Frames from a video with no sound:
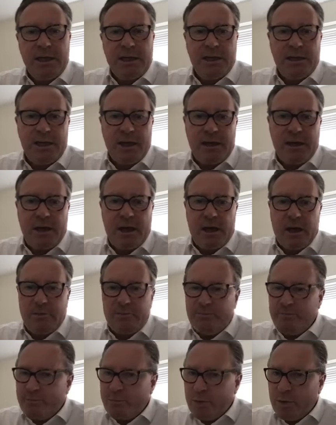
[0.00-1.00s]
then
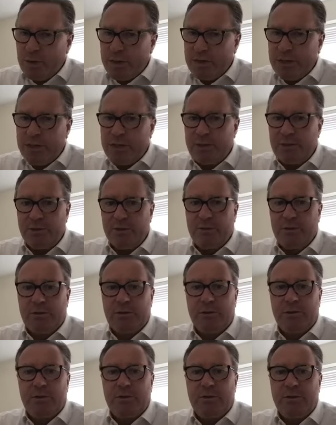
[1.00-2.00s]
I'm pretty
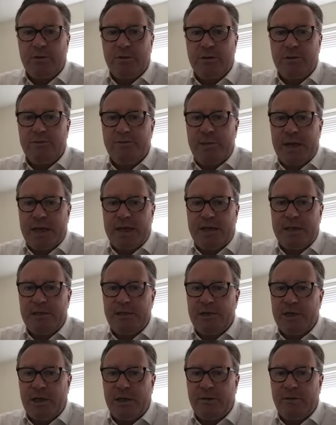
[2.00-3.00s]
sure that back in
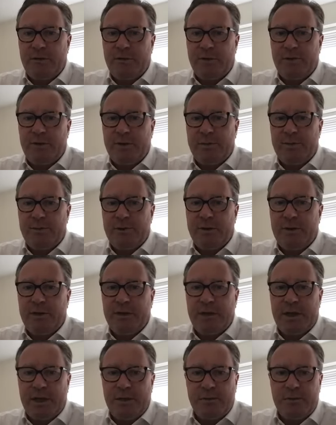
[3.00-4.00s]
January or February
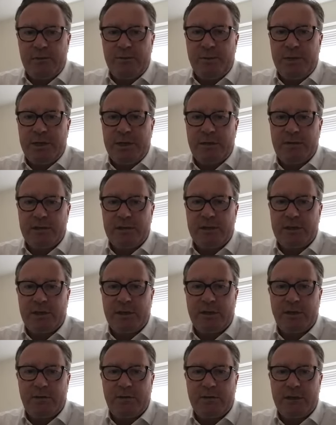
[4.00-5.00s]
they would have been able to
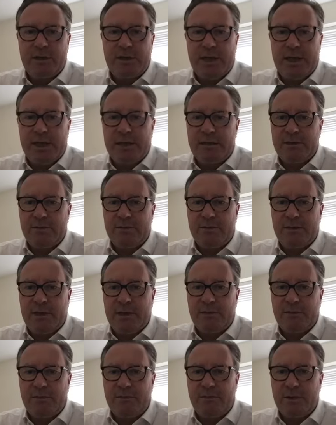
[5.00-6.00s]
secure a sale at
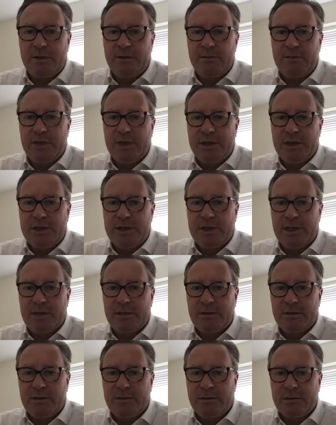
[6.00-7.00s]
around
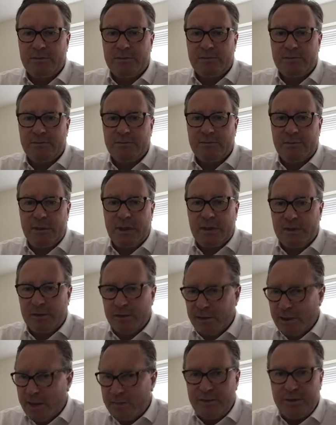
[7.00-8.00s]
$490,000.
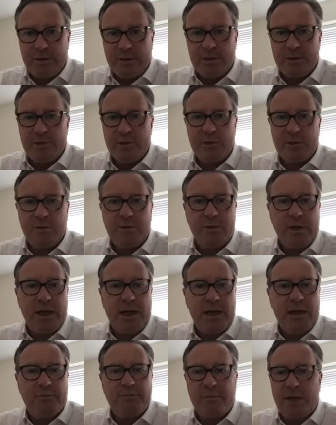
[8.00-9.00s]
The evidence was all
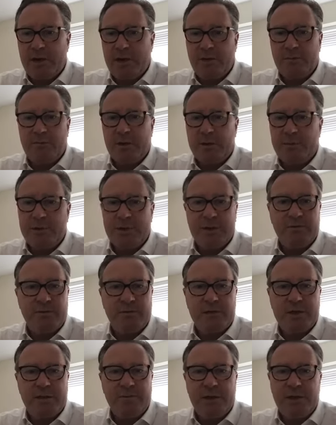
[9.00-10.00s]
there. Other properties of a
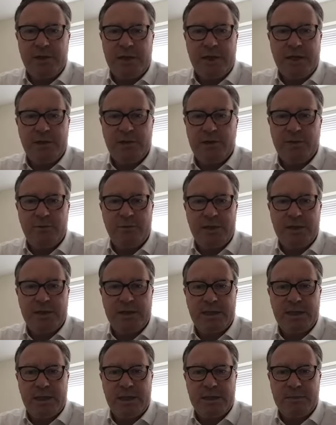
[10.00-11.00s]
similar nature have been
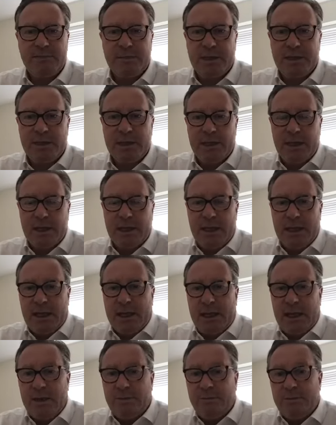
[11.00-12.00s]
selling.
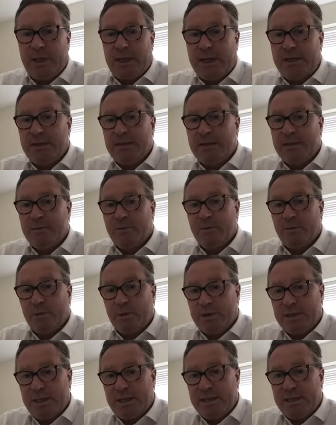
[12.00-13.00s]
And
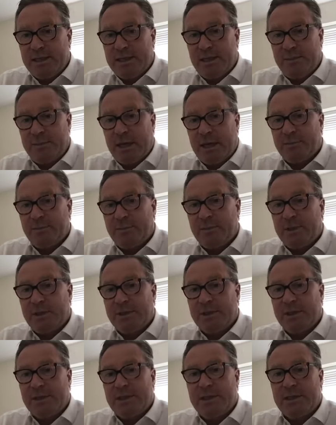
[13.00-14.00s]
what's ended up
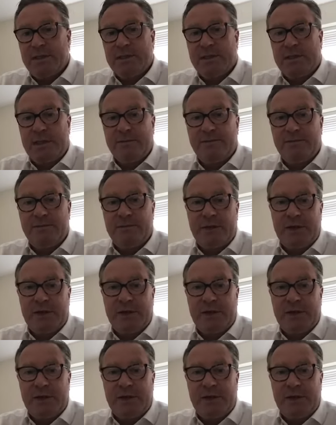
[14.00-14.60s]
happening is that they've